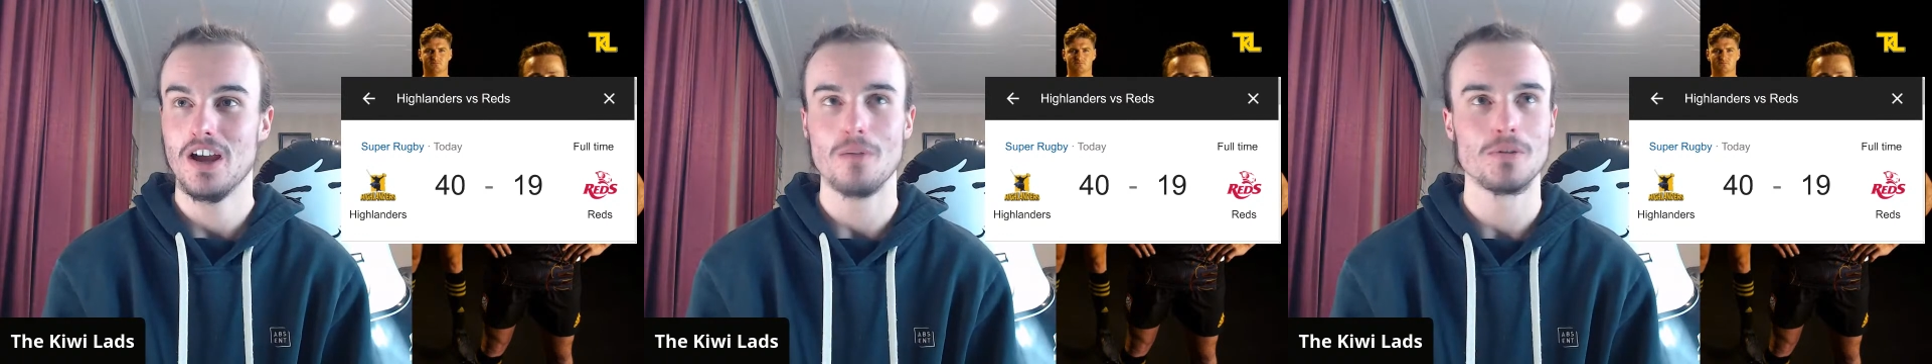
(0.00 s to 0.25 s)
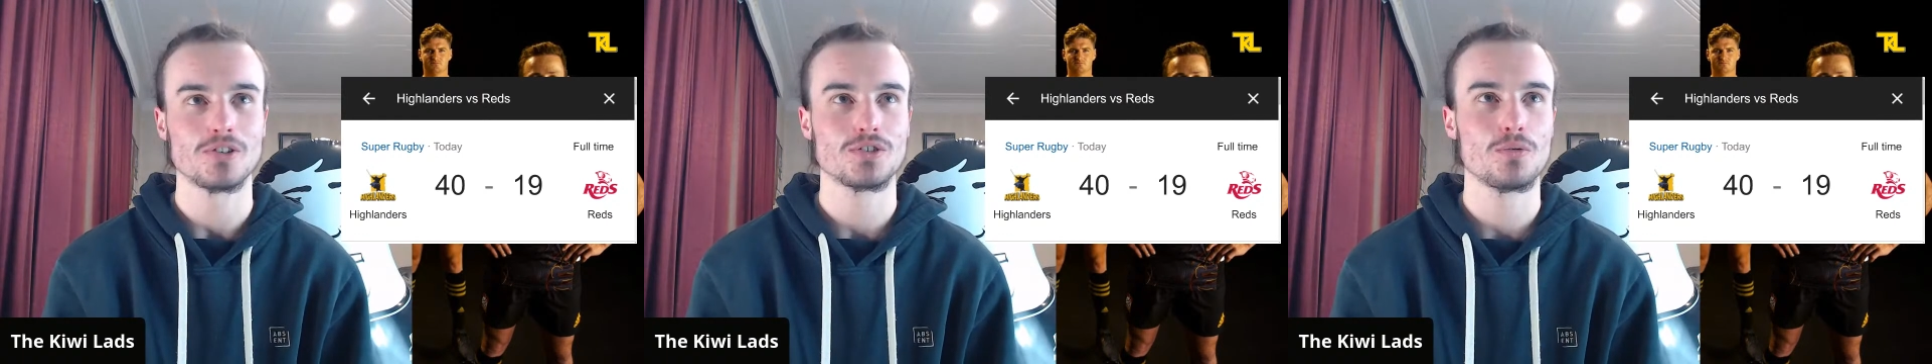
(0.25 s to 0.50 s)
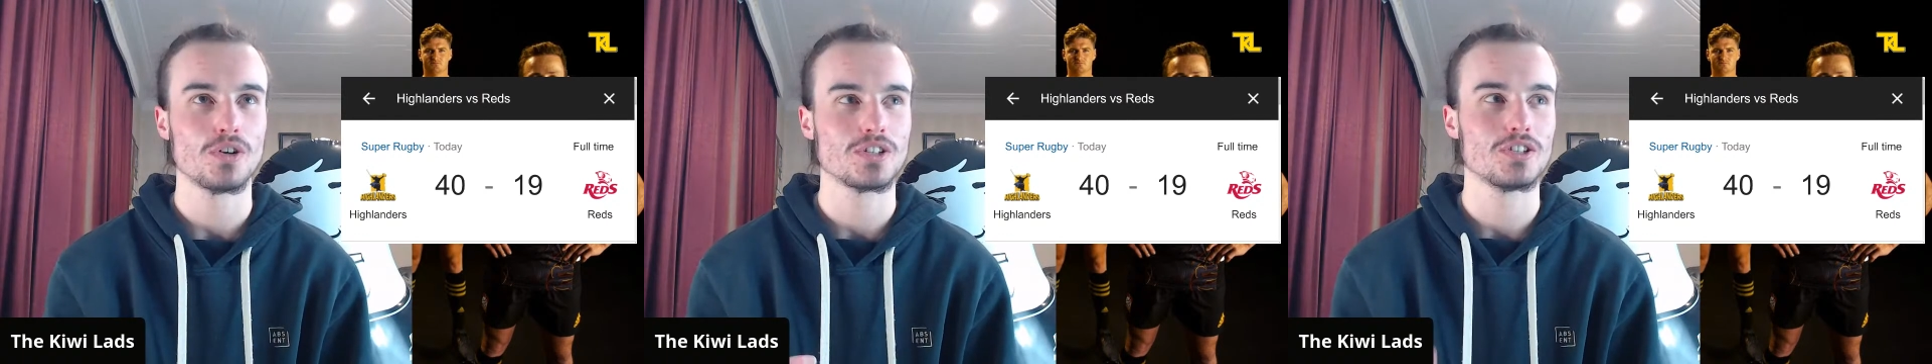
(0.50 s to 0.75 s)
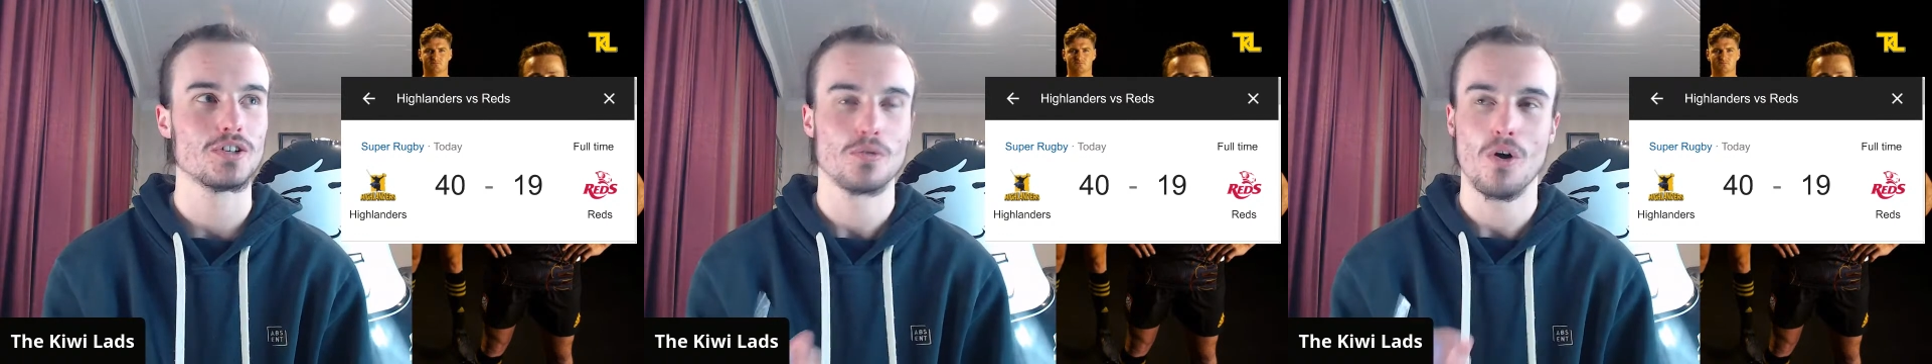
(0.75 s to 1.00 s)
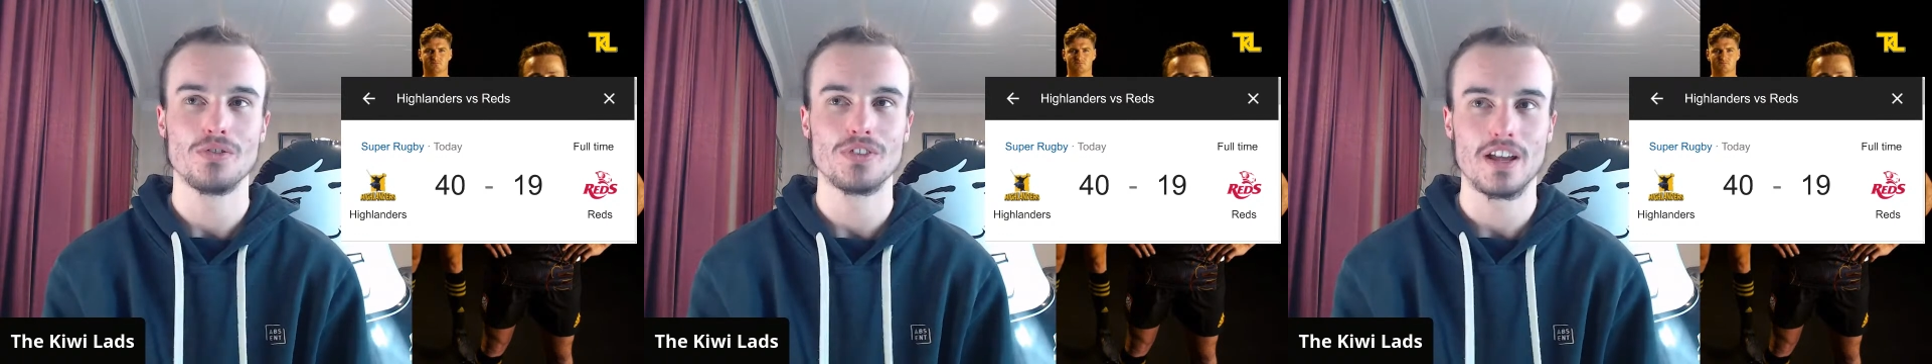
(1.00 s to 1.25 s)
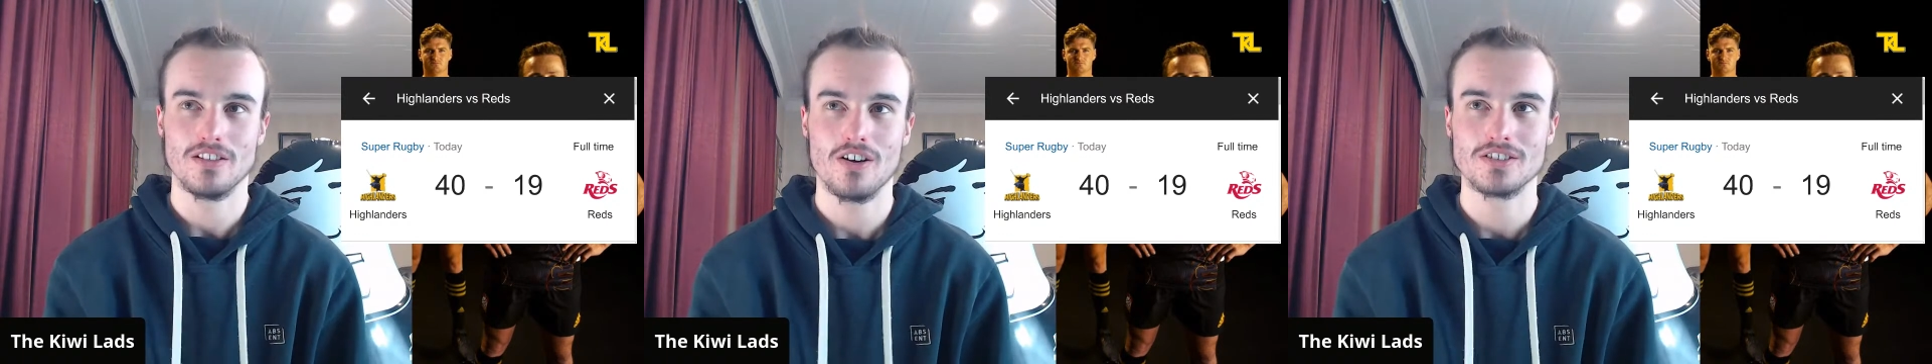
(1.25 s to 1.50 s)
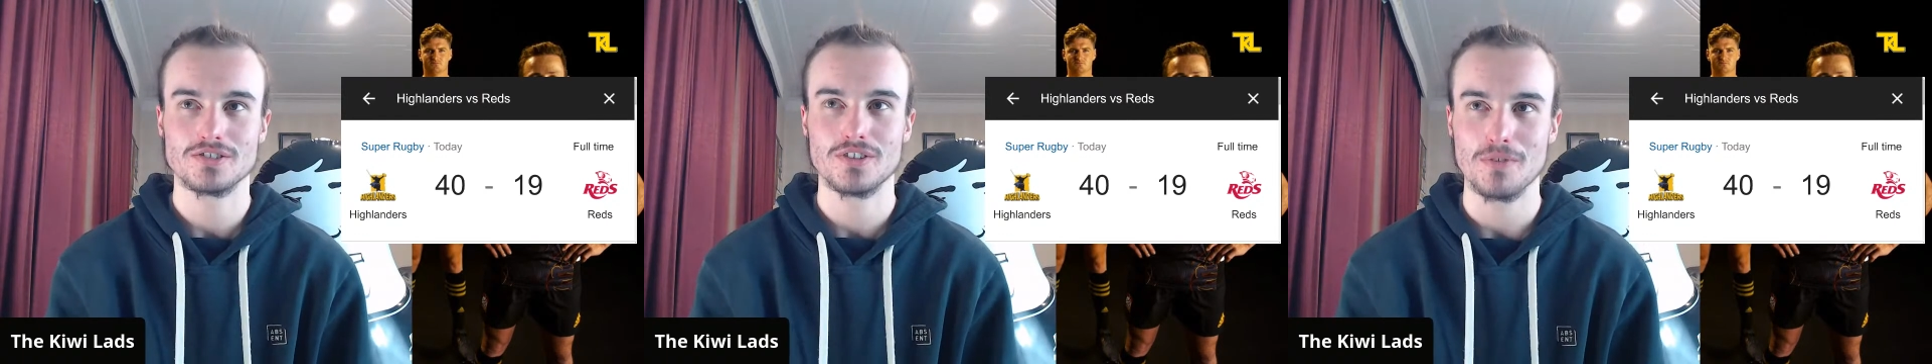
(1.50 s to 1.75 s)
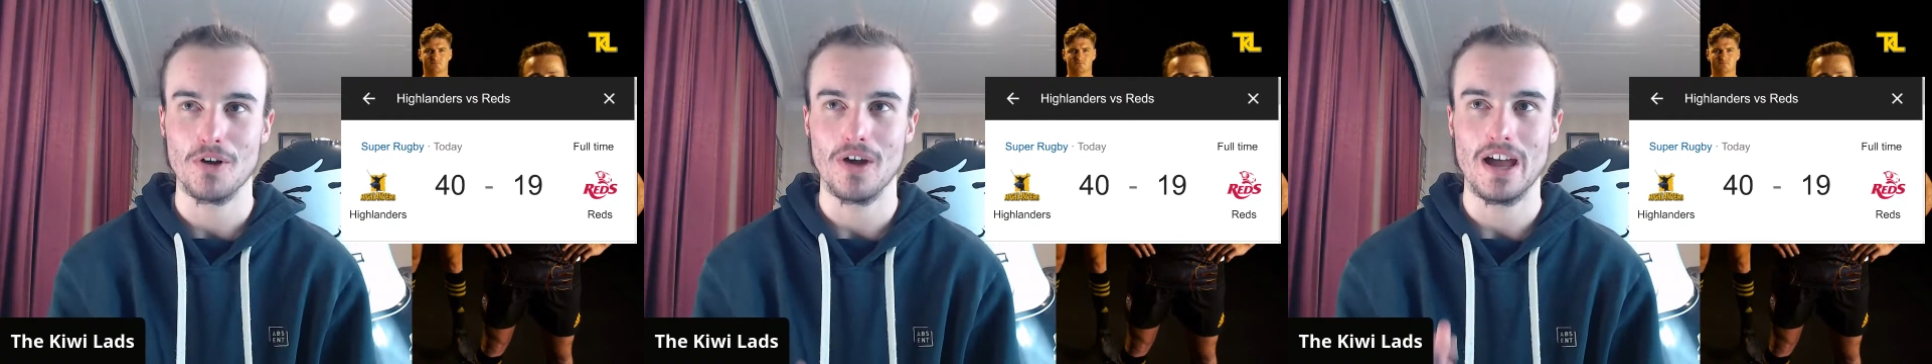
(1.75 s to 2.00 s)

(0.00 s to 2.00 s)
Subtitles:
I'm not sure what to do on that live stream, though,